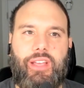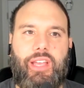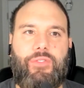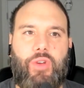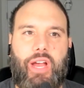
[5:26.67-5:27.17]

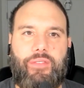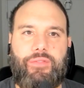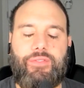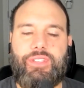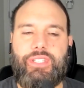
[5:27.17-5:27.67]
if you
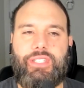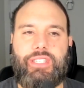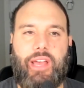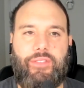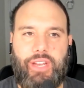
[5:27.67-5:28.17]
have
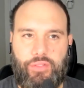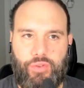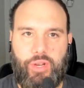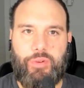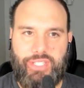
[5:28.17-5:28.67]

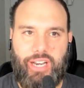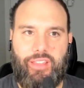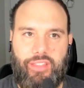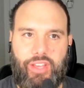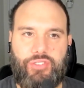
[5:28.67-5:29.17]
73% of
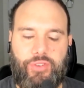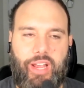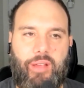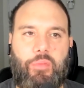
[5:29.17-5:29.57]
the things right,